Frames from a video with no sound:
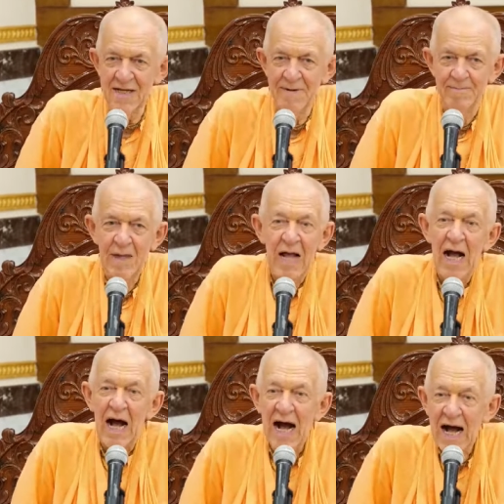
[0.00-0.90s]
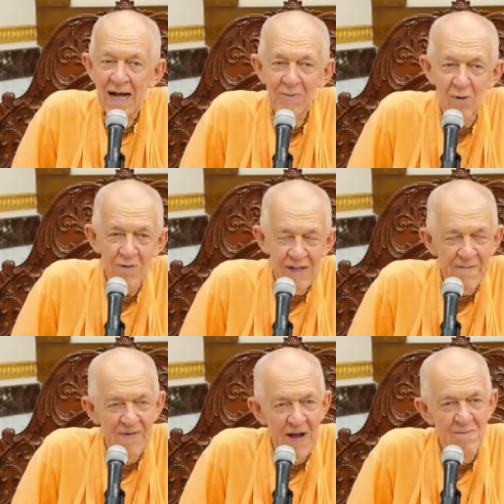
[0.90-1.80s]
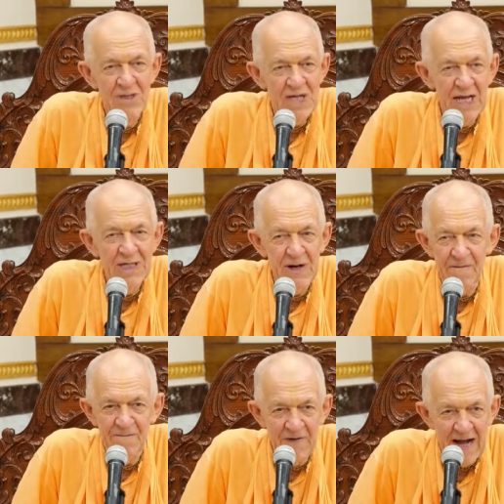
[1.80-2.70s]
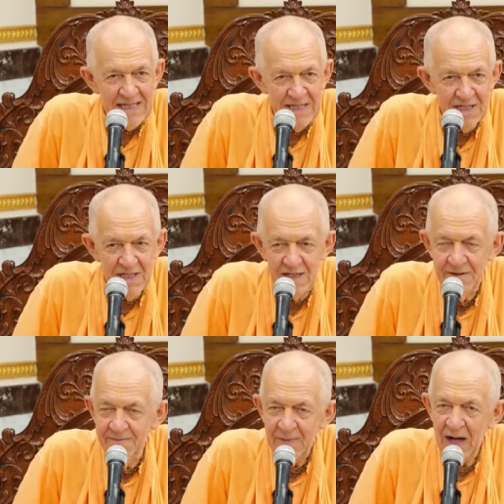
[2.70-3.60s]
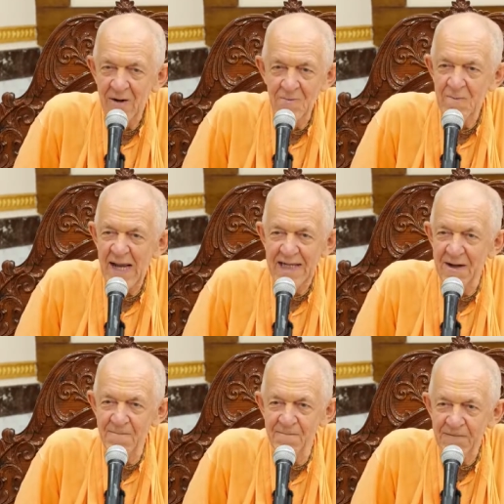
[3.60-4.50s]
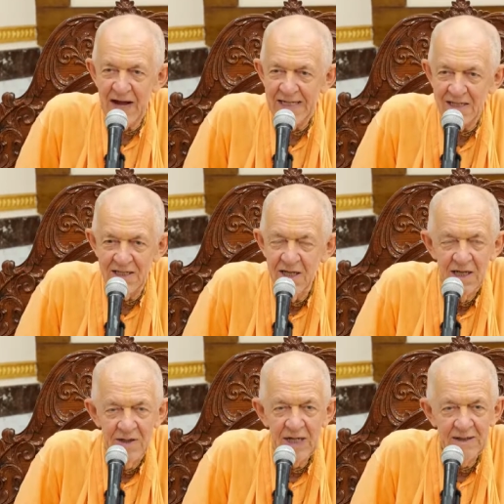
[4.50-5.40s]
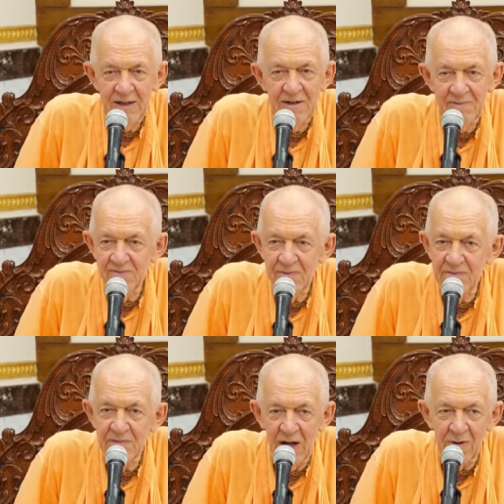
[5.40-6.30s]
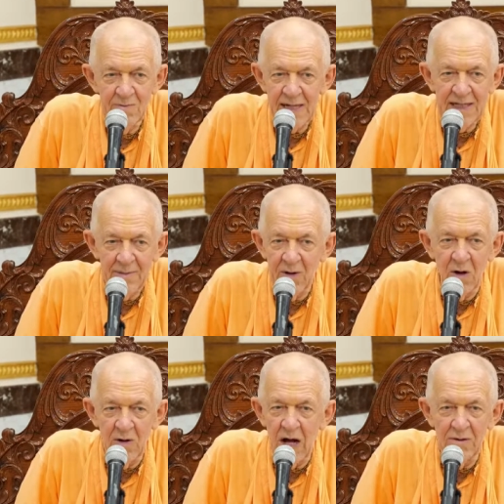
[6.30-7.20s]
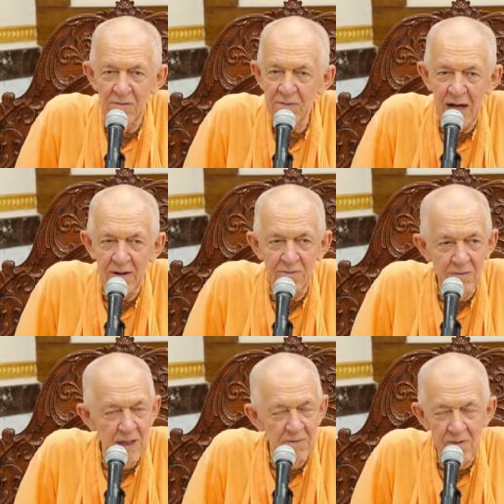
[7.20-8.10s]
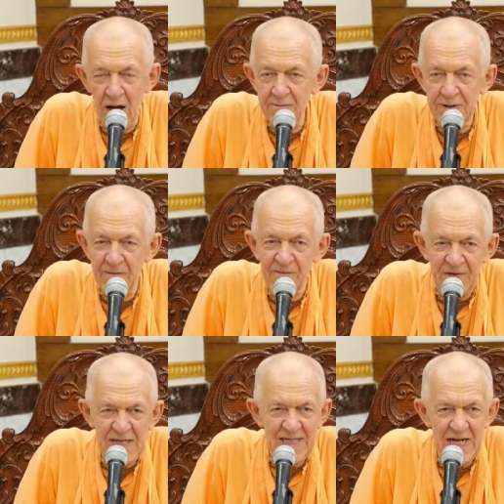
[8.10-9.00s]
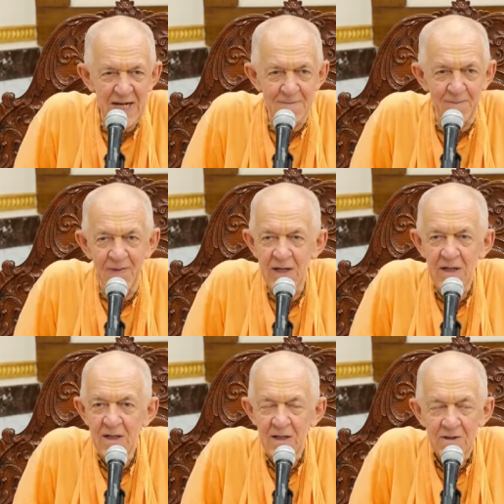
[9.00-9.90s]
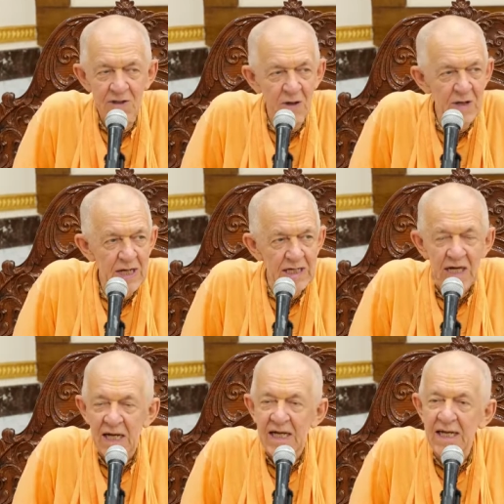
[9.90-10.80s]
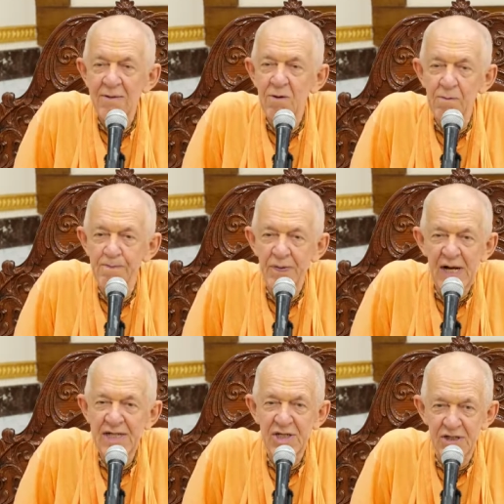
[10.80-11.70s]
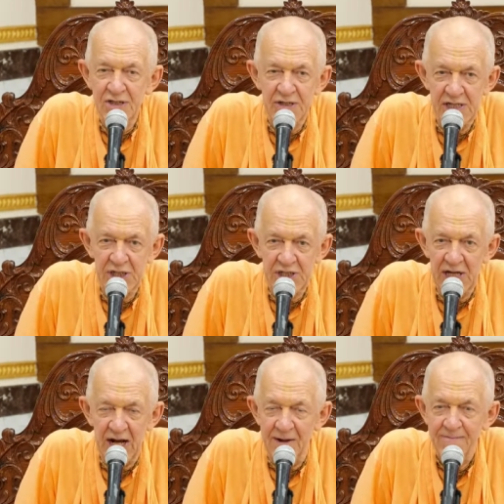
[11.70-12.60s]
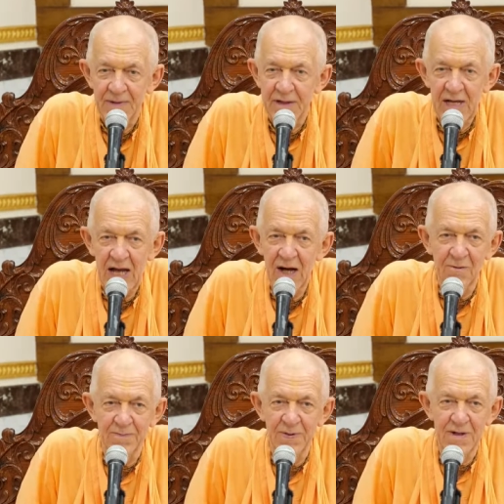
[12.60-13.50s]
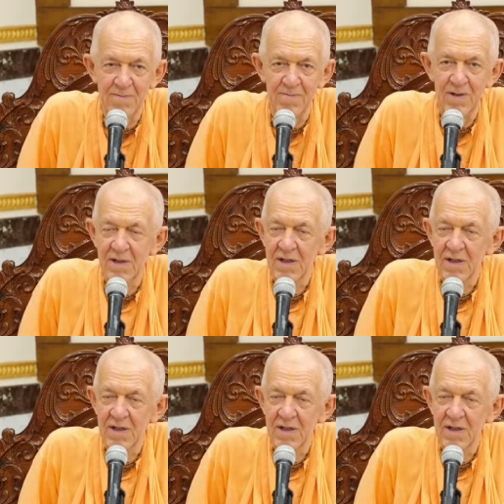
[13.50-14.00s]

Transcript: that I will give him such a fight. I'll make him fight that I'll make him, oh, I'll, I'll, I'll, I'll defeat him so that he will pray to Krishna to help him.